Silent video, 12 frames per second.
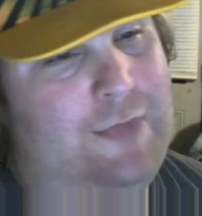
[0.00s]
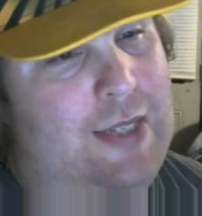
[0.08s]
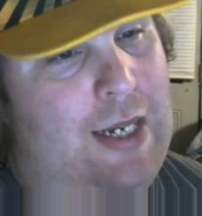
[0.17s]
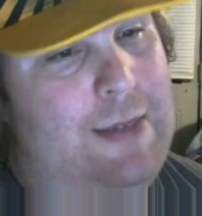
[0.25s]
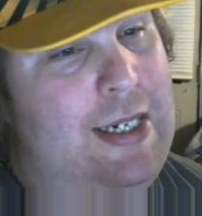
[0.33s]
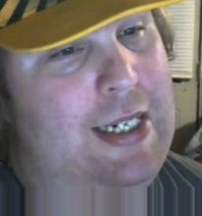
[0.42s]

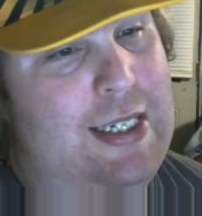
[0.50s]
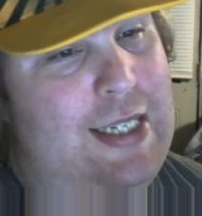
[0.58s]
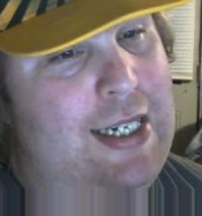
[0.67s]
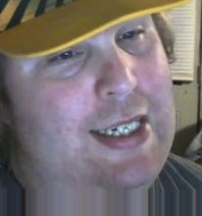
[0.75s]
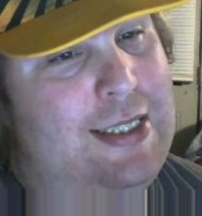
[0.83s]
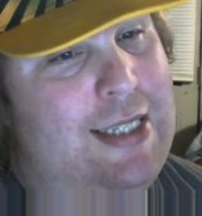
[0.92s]
I mean
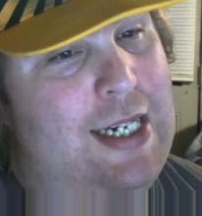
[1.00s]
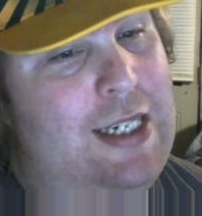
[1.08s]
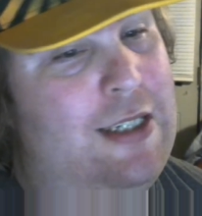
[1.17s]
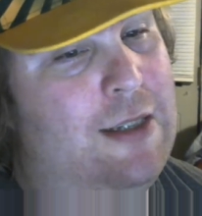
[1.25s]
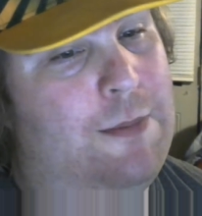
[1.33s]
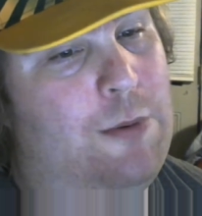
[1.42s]
it, it's getting
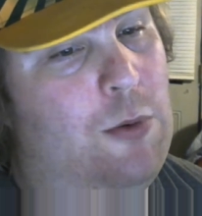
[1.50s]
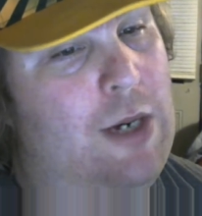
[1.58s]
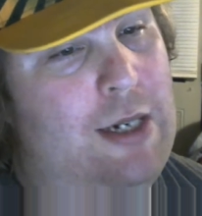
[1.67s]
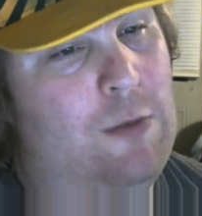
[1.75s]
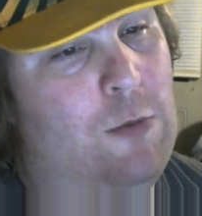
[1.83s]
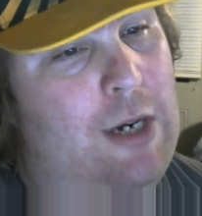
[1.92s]
to the
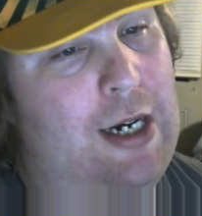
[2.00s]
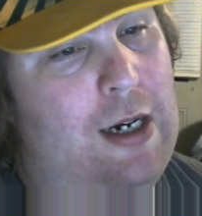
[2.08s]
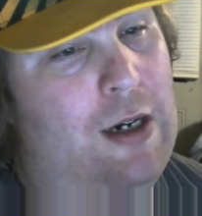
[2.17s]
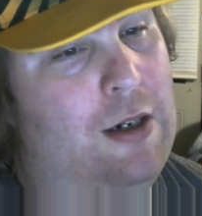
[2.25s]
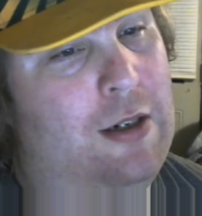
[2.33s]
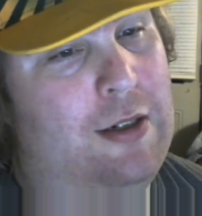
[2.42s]
point
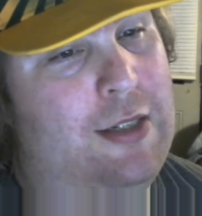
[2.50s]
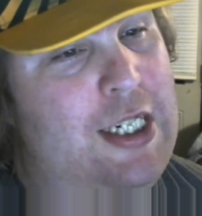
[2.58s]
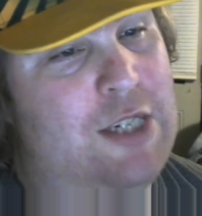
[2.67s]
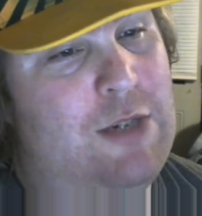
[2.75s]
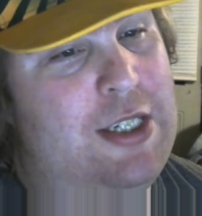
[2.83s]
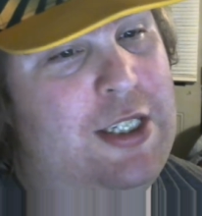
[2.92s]
where
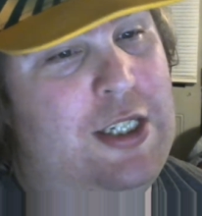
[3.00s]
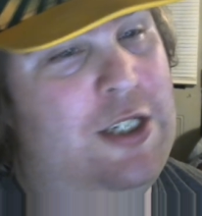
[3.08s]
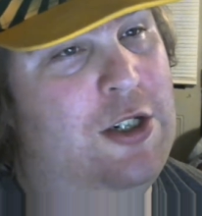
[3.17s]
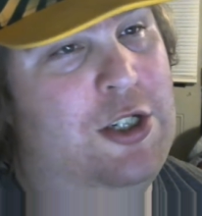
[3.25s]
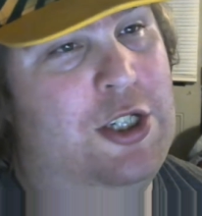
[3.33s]
these races are